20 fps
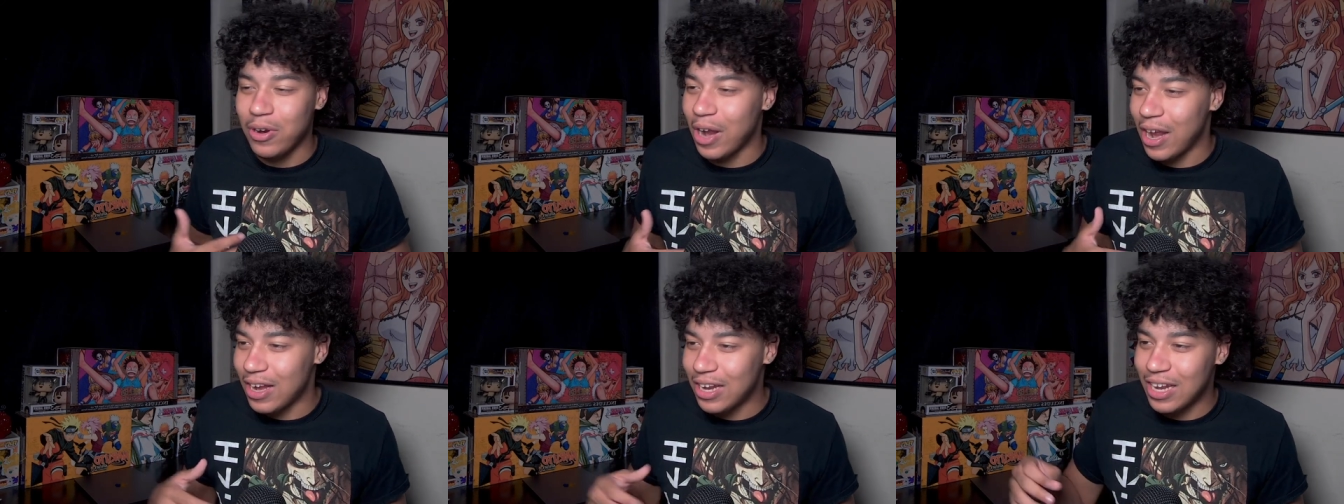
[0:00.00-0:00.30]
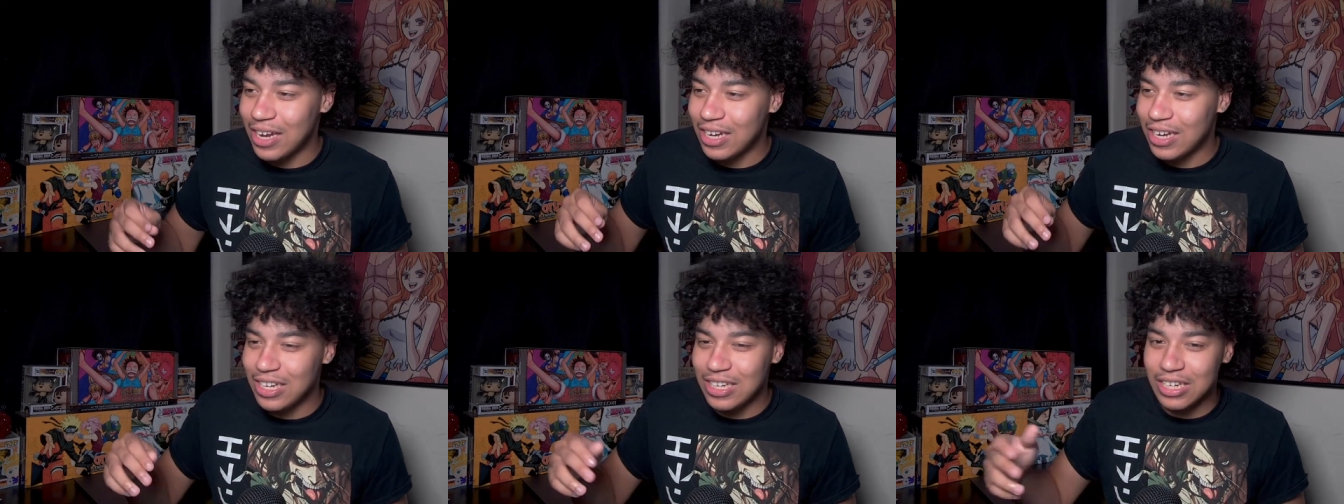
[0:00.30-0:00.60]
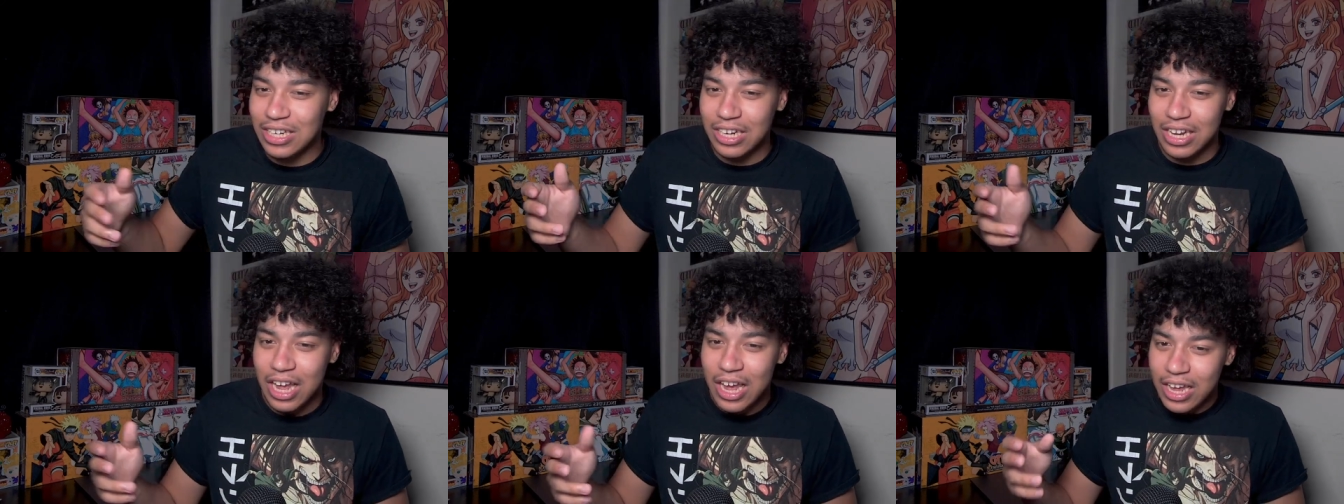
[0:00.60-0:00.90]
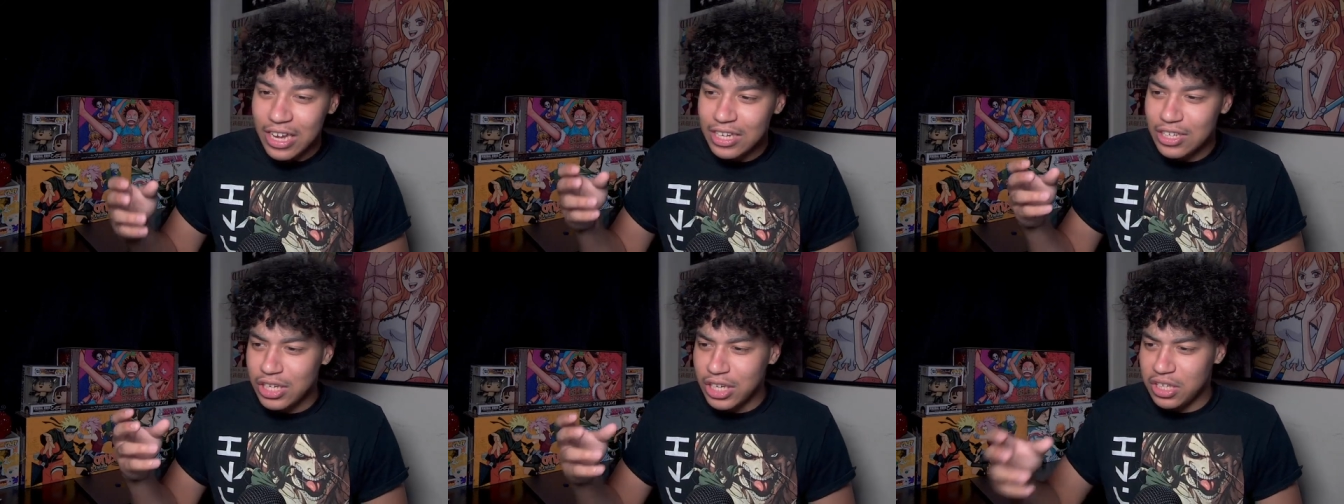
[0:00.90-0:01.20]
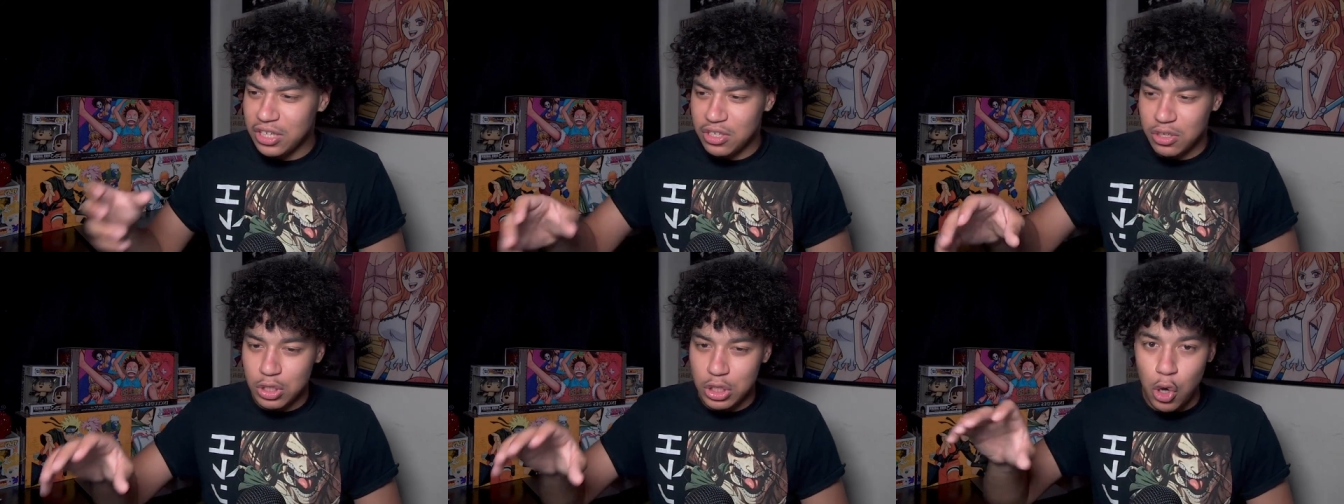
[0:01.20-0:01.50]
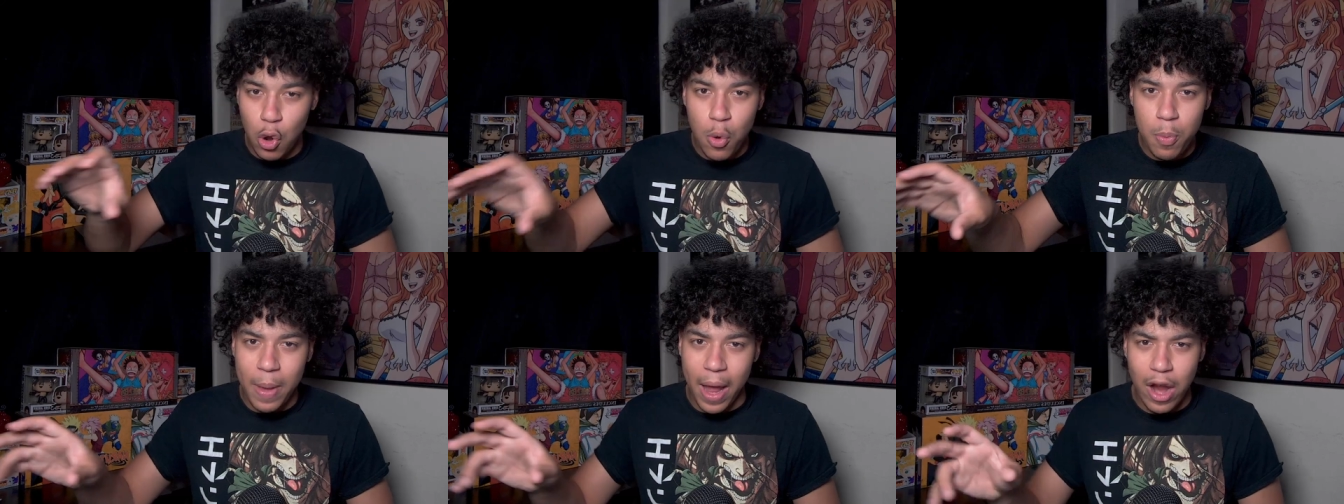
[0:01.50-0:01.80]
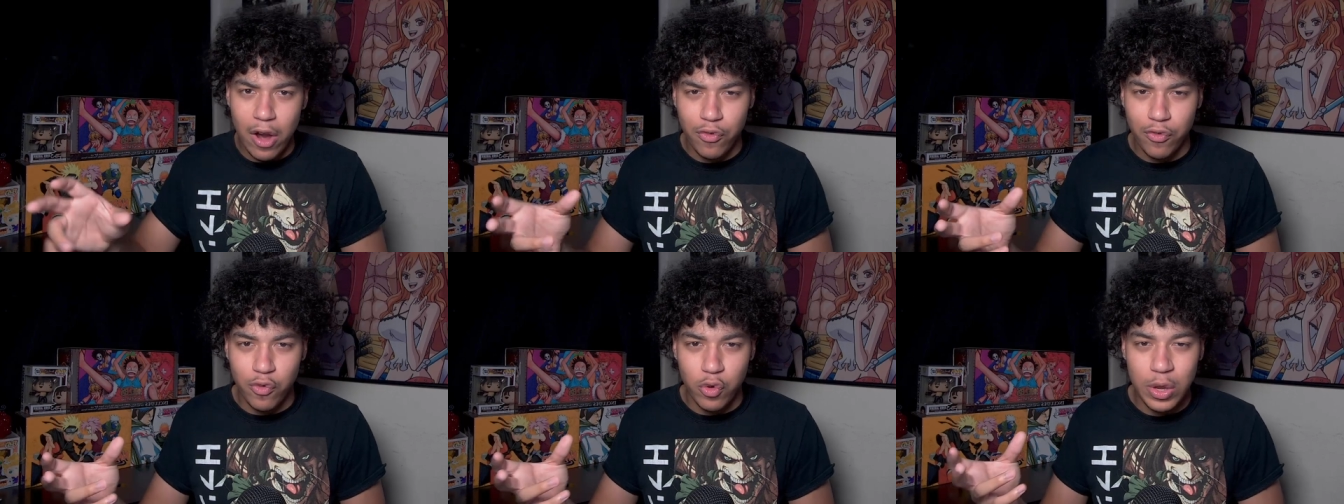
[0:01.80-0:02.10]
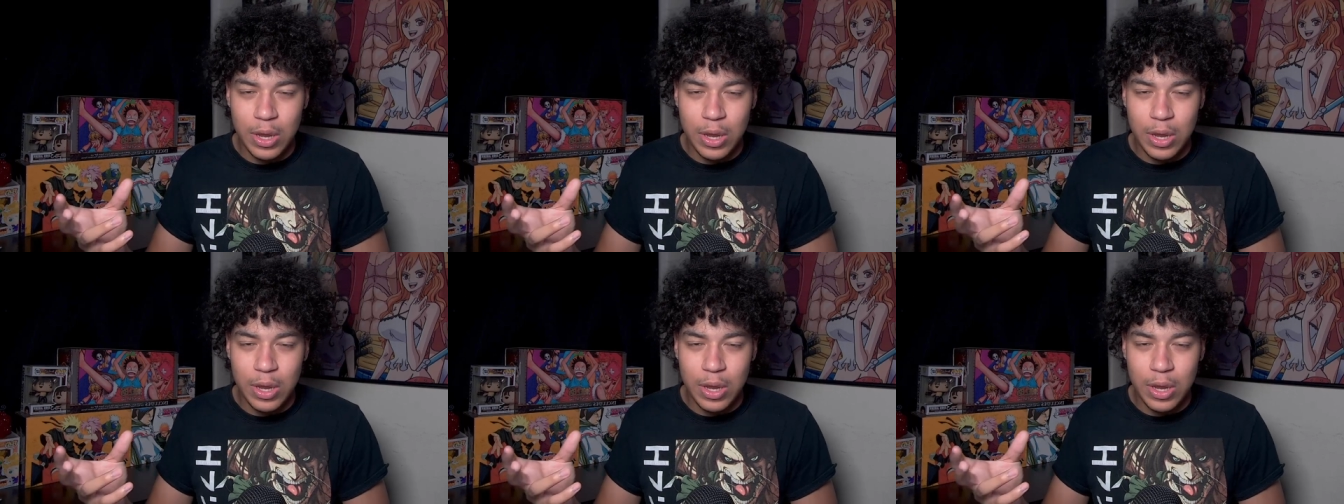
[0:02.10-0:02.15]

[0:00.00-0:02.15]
And he's like so powerful.